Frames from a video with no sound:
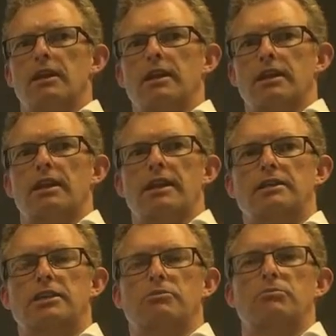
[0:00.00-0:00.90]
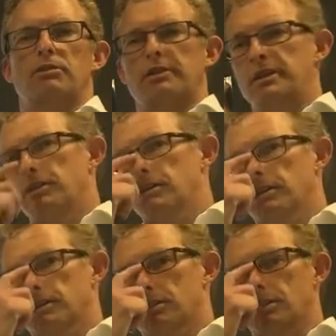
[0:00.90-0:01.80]
it has given me, I
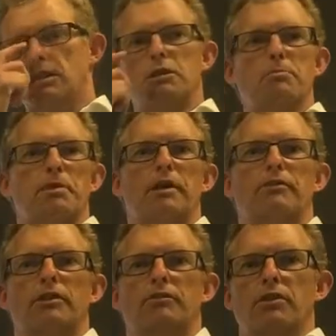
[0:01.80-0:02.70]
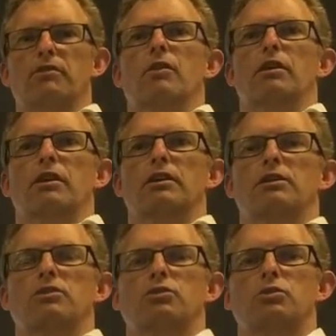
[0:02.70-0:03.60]
guess, the benefit, if you like,
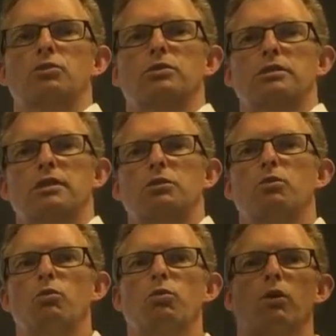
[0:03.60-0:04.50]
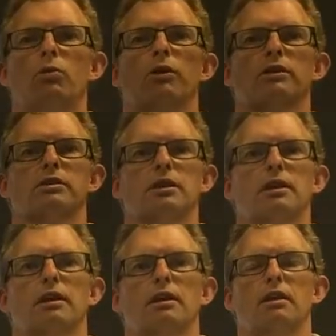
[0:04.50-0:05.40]
to see what works
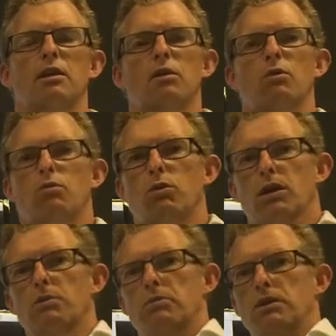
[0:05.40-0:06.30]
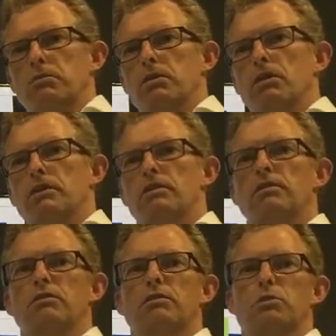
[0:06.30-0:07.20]
there, what can be applied
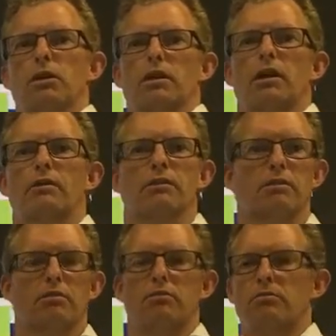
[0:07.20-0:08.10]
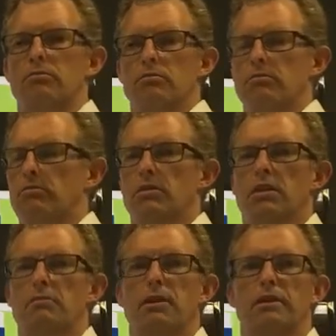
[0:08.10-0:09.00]
to our current
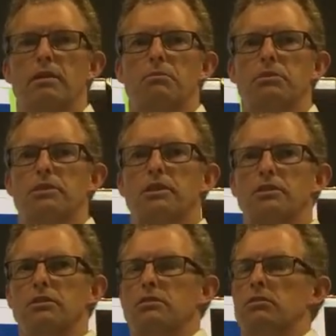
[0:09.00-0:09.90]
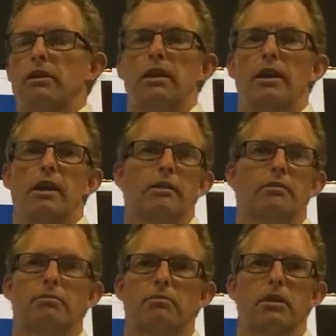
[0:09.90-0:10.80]
month-end procedures and
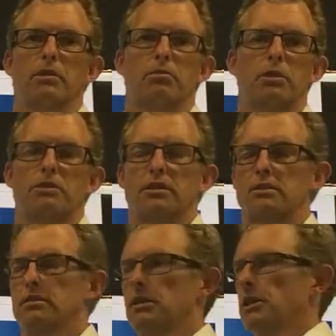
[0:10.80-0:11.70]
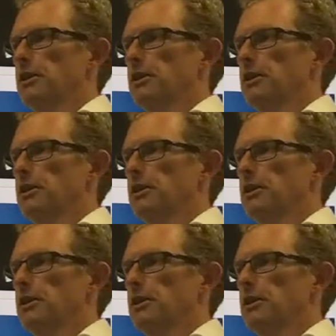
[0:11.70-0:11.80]
other processes,